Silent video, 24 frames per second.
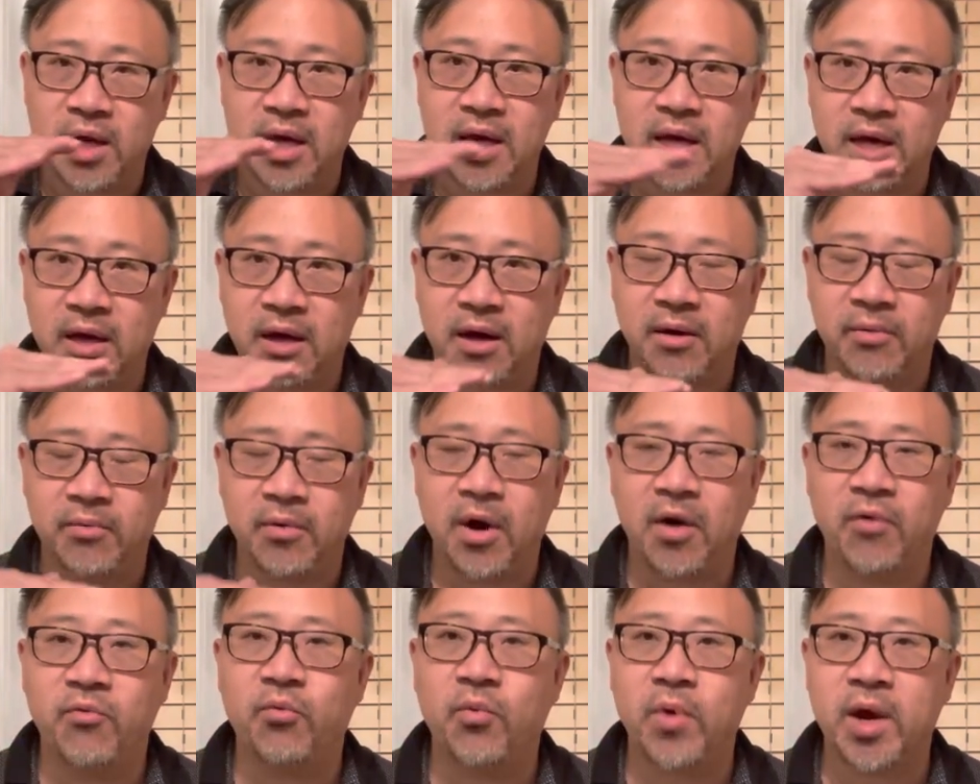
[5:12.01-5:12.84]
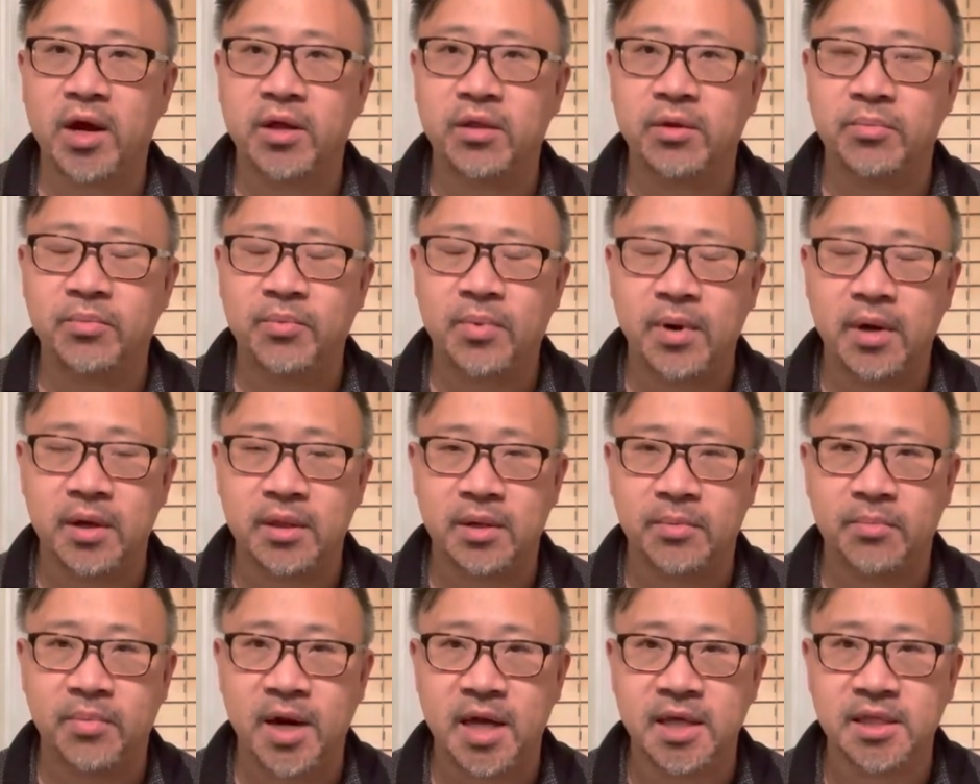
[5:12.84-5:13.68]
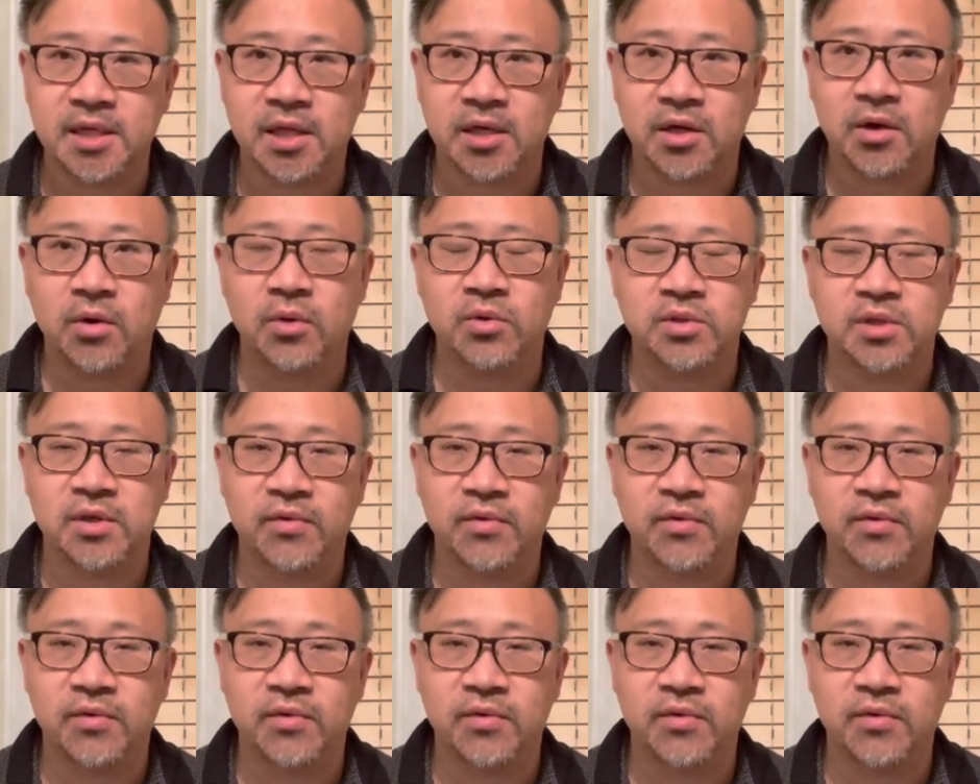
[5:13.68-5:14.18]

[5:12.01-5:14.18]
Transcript: uh, of where the, the pricing goes.